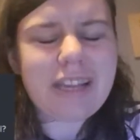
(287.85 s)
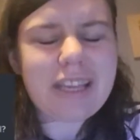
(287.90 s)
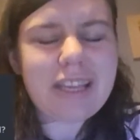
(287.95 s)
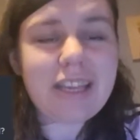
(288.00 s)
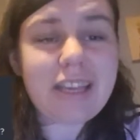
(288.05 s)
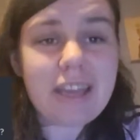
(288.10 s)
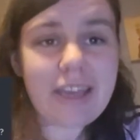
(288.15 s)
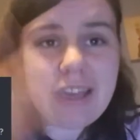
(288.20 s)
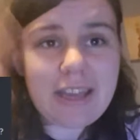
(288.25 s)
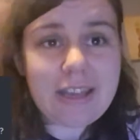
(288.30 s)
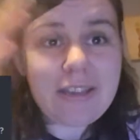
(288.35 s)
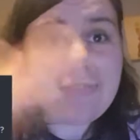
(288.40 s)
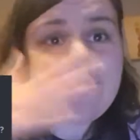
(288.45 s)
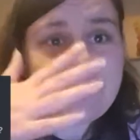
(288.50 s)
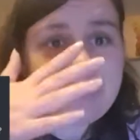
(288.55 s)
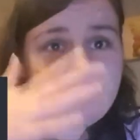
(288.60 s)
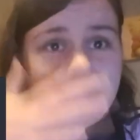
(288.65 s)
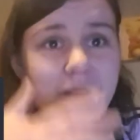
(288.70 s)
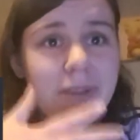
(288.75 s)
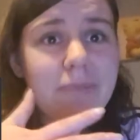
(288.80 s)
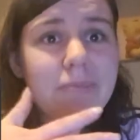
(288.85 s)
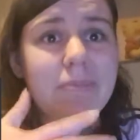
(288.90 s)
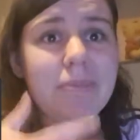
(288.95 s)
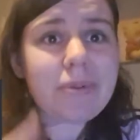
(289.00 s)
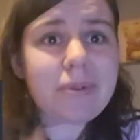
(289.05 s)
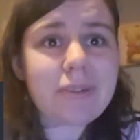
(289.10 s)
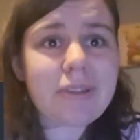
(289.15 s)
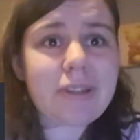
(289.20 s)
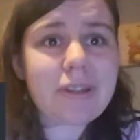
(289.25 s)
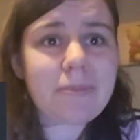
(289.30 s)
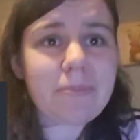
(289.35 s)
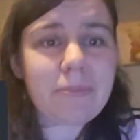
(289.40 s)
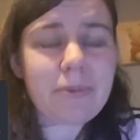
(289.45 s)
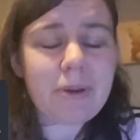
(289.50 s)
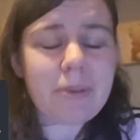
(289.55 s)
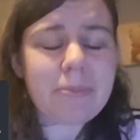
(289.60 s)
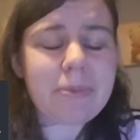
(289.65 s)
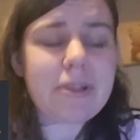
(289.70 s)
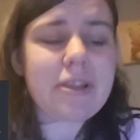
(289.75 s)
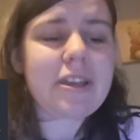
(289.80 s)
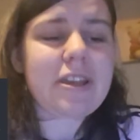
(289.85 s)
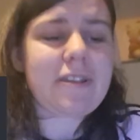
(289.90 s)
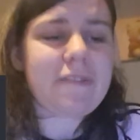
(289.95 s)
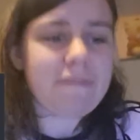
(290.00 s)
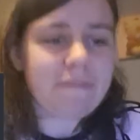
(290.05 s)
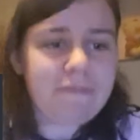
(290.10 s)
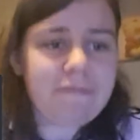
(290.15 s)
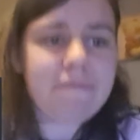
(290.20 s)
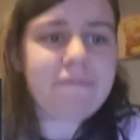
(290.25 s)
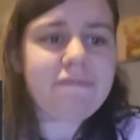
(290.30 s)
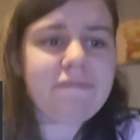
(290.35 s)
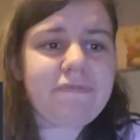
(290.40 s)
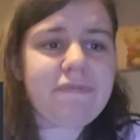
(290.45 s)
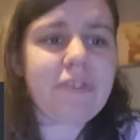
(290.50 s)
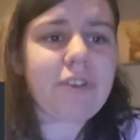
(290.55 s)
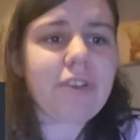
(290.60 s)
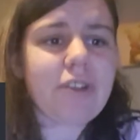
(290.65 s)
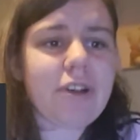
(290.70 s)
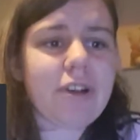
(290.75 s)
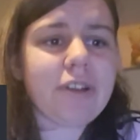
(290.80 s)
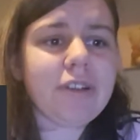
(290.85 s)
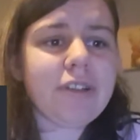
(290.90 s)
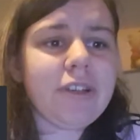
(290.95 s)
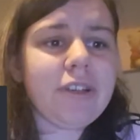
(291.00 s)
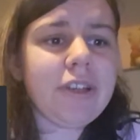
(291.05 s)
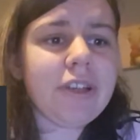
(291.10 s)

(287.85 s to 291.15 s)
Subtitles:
cave stomp, proper full on.